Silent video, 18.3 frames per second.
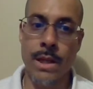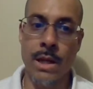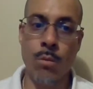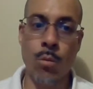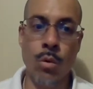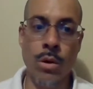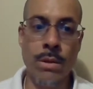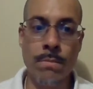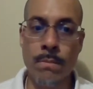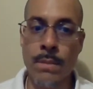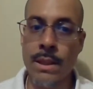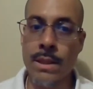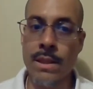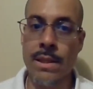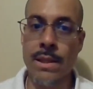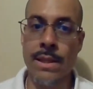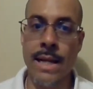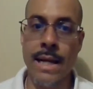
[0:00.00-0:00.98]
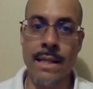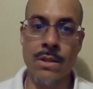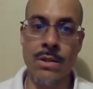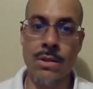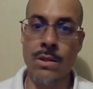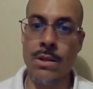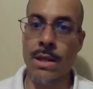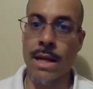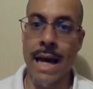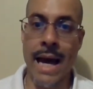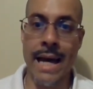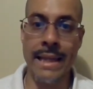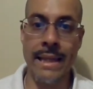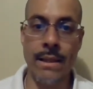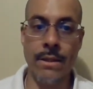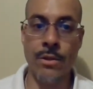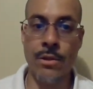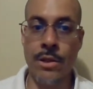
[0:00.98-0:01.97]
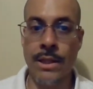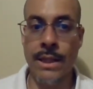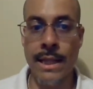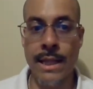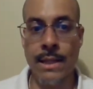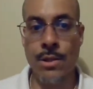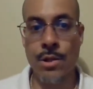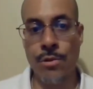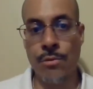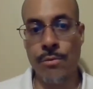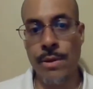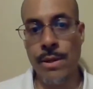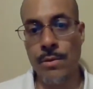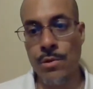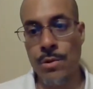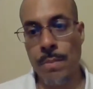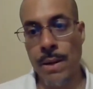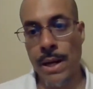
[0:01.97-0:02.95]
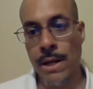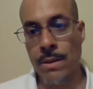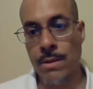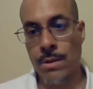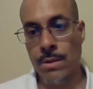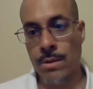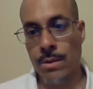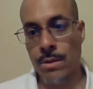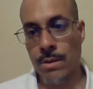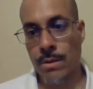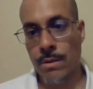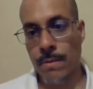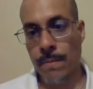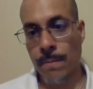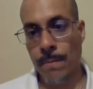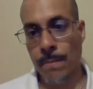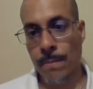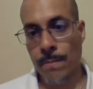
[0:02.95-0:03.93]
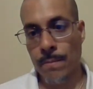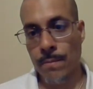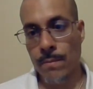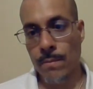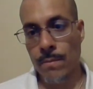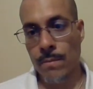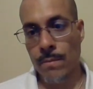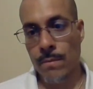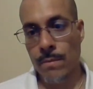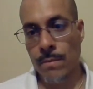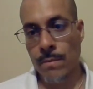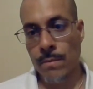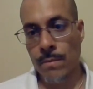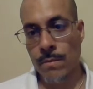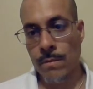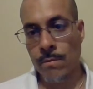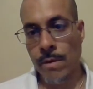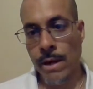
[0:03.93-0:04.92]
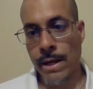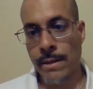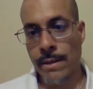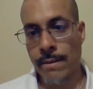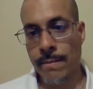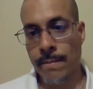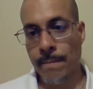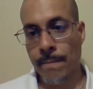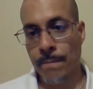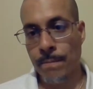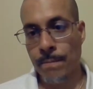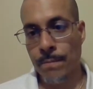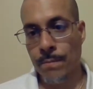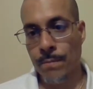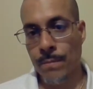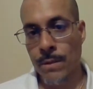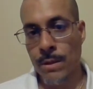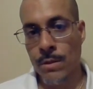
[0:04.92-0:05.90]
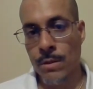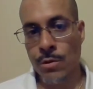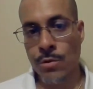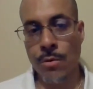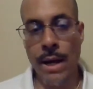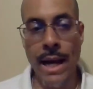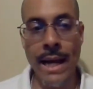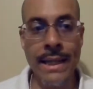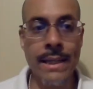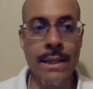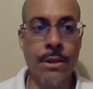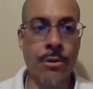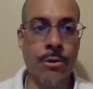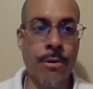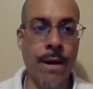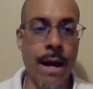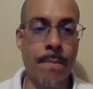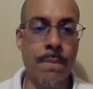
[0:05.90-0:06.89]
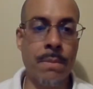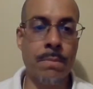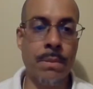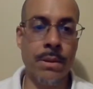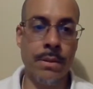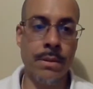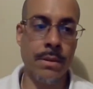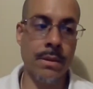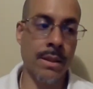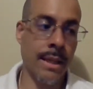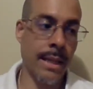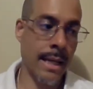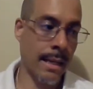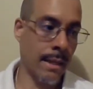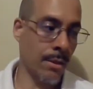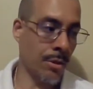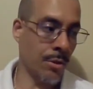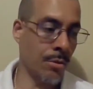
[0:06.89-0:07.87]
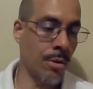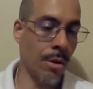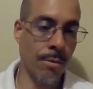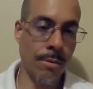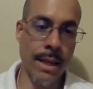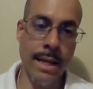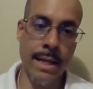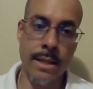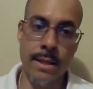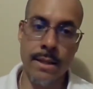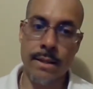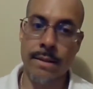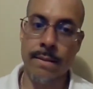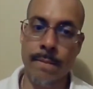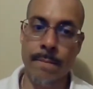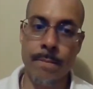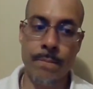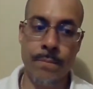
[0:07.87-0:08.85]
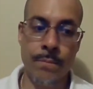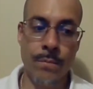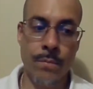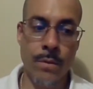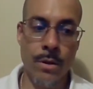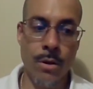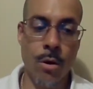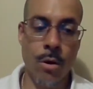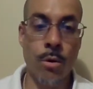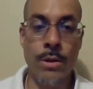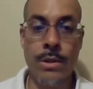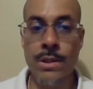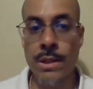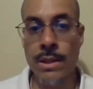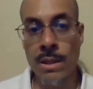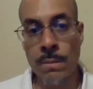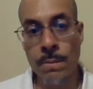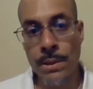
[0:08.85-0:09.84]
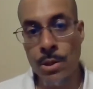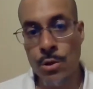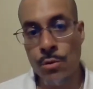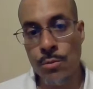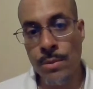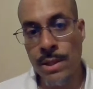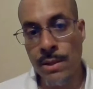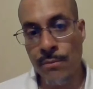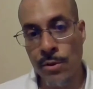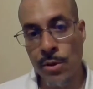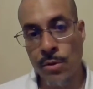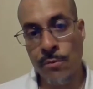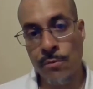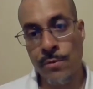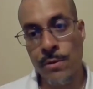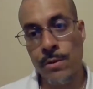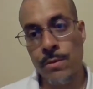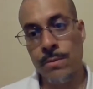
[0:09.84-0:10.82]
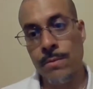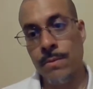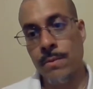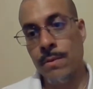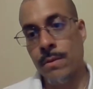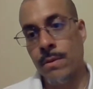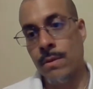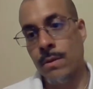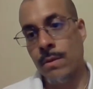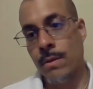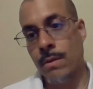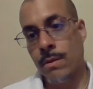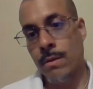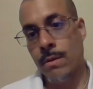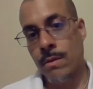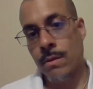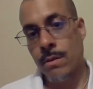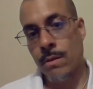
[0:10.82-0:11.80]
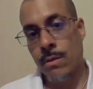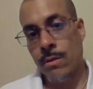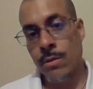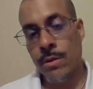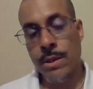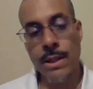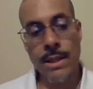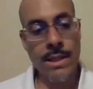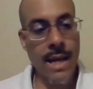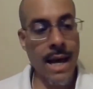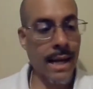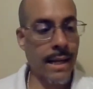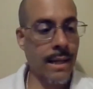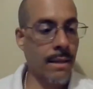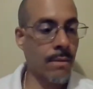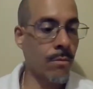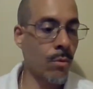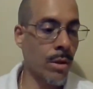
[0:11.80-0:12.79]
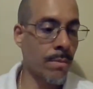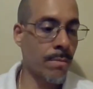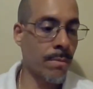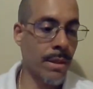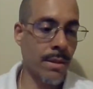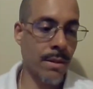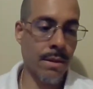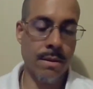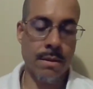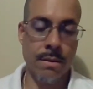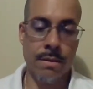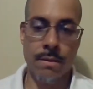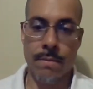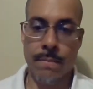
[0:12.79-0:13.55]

In 1 month, you're going to get to 300 pages, right? So any crappy book that you don't like or is a little bit too difficult for you, you can attack in 1 month,